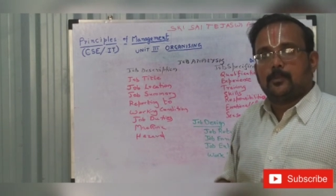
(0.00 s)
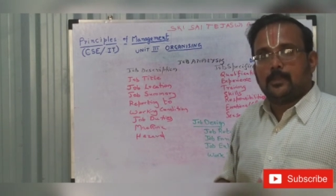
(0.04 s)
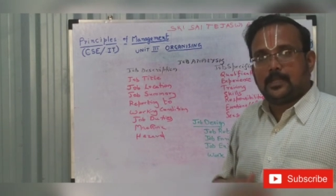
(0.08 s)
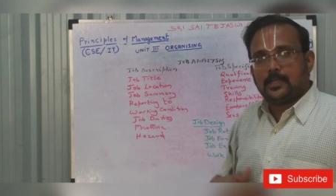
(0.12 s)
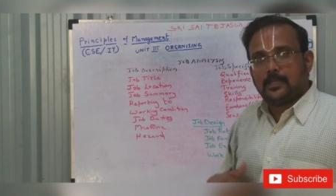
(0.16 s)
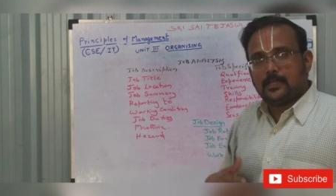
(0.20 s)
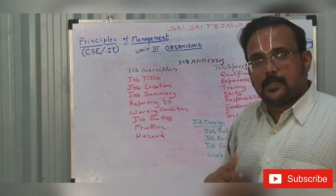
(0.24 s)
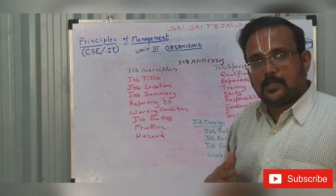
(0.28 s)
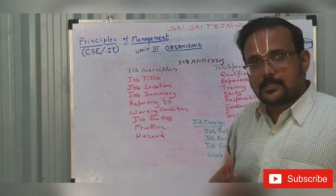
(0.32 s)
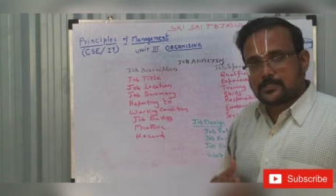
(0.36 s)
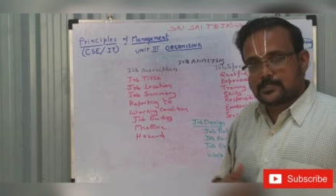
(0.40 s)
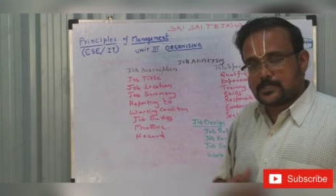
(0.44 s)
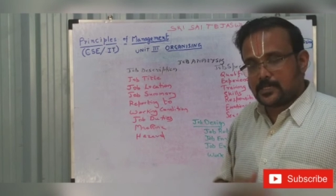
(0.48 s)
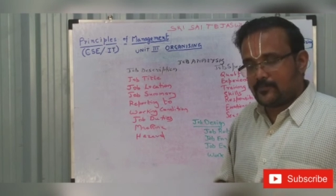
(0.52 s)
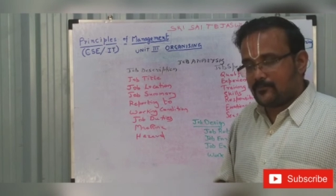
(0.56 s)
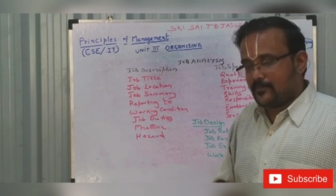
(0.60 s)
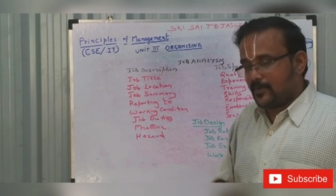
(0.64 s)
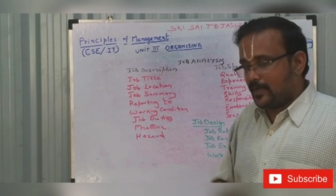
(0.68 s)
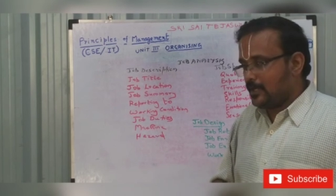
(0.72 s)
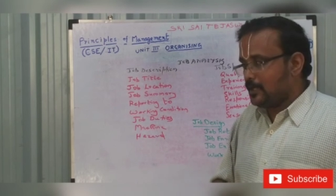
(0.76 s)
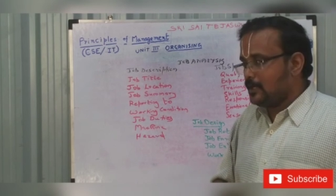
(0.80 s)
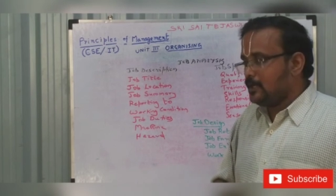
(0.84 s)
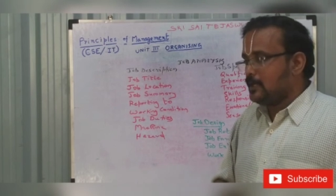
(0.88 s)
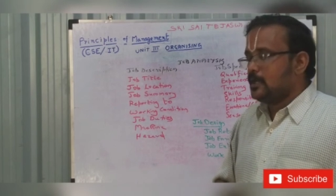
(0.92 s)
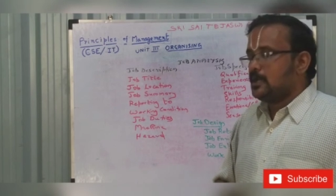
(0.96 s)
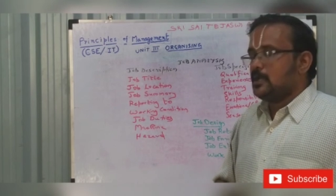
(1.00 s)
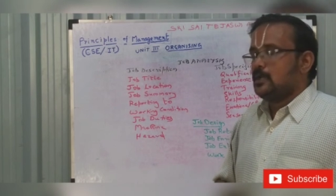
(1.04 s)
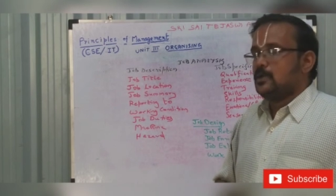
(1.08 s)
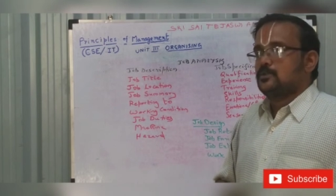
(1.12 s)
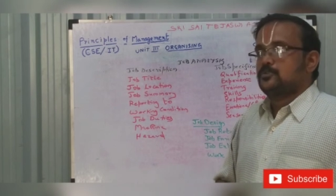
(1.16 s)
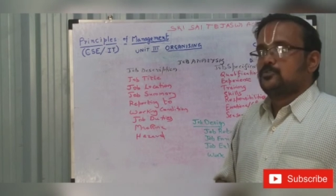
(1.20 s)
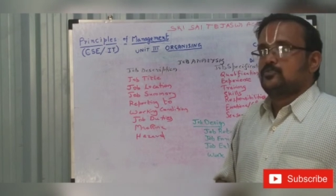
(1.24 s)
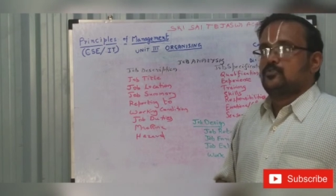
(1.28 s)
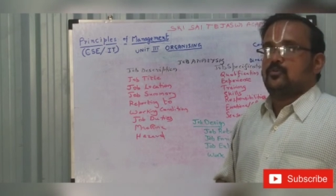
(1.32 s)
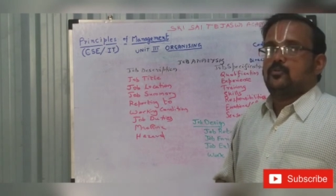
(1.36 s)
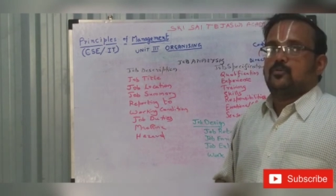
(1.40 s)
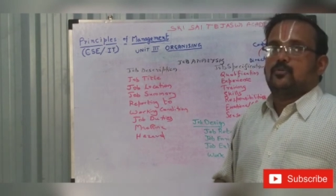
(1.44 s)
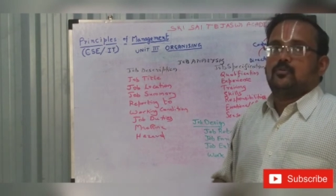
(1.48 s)
It will be an interesting one.
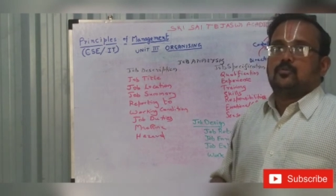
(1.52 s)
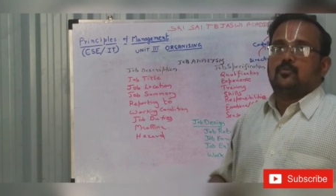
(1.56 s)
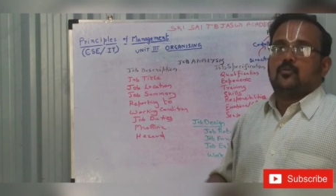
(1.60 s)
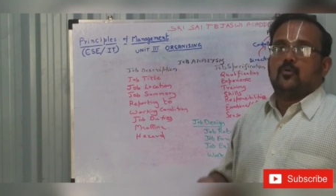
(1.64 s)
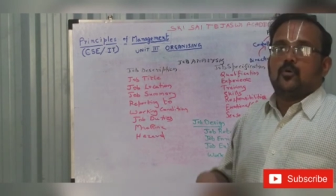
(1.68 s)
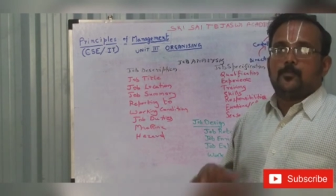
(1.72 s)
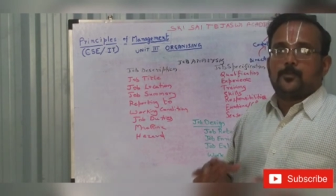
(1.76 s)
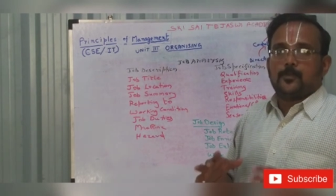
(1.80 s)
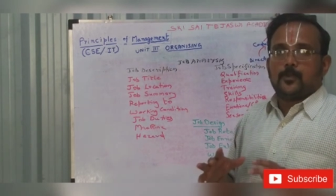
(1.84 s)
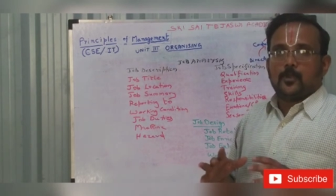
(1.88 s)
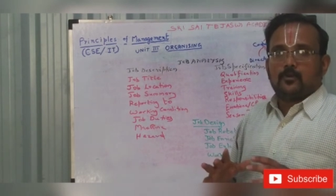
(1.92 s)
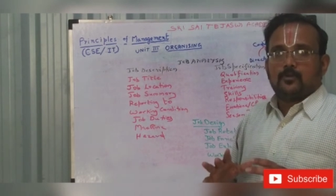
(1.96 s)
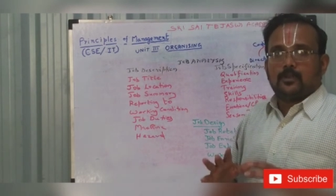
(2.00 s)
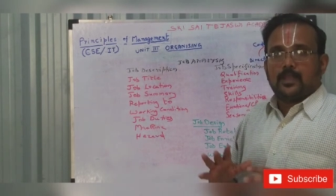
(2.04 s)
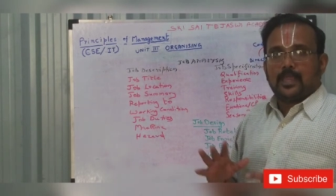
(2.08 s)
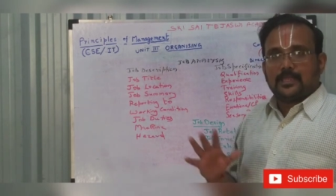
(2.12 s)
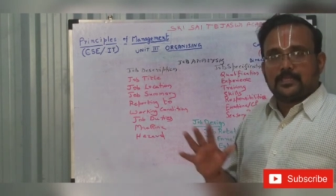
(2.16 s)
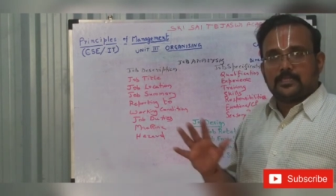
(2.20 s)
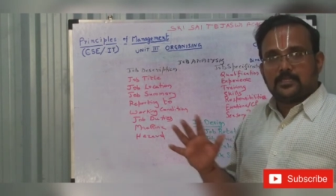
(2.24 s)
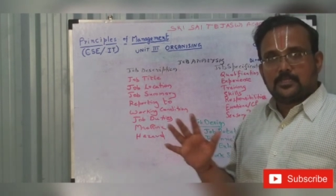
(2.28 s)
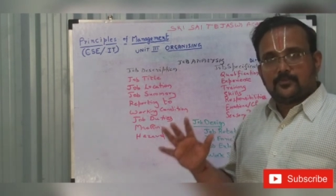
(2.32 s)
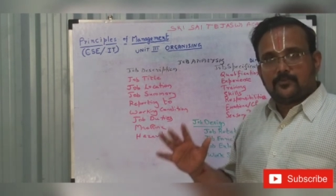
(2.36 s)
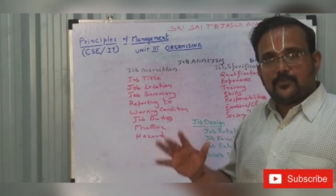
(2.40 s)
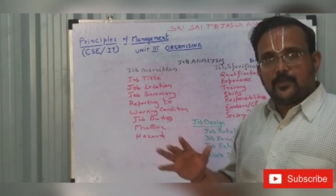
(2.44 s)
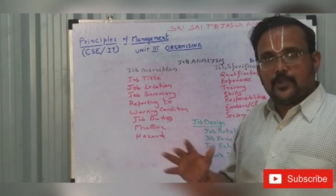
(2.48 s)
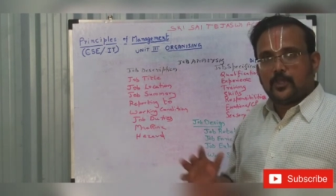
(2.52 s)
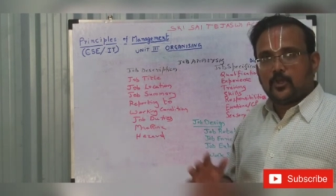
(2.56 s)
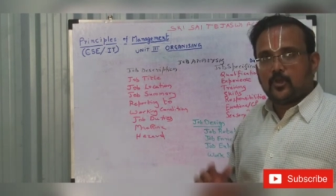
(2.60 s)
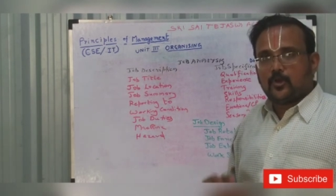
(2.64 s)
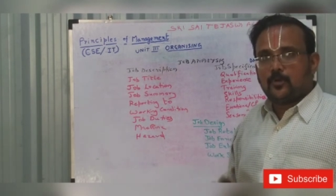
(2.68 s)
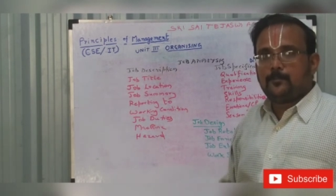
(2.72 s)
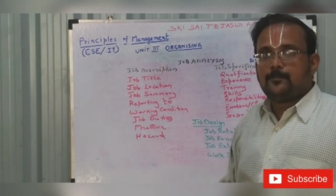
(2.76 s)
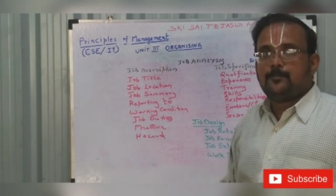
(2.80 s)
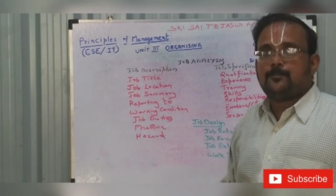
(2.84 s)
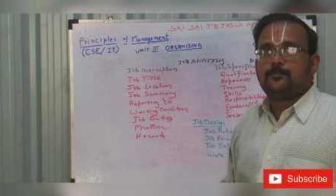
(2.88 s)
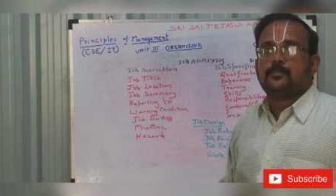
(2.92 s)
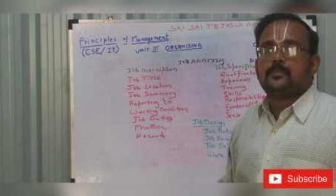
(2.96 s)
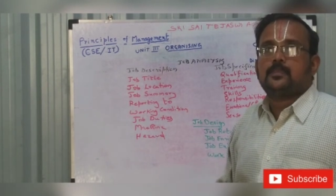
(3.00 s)
So hope you have liked this
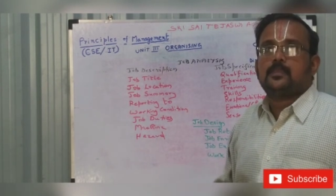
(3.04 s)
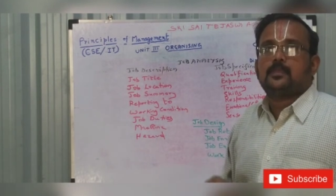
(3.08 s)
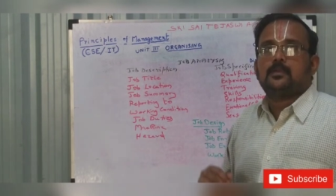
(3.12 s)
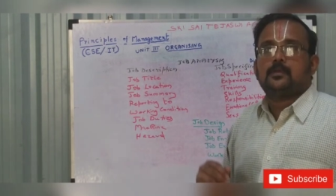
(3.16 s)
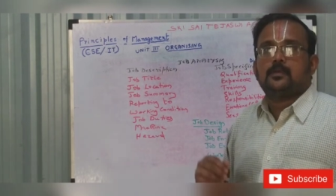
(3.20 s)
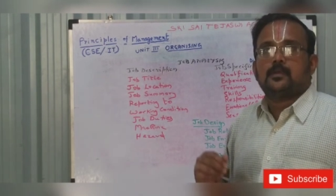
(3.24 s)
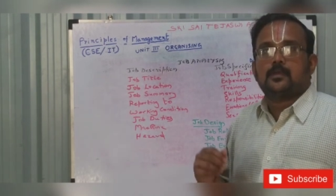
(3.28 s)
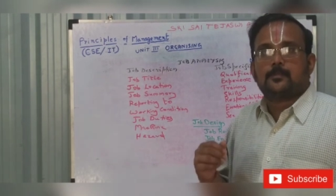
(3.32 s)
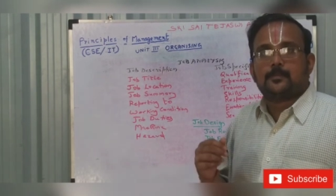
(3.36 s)
video.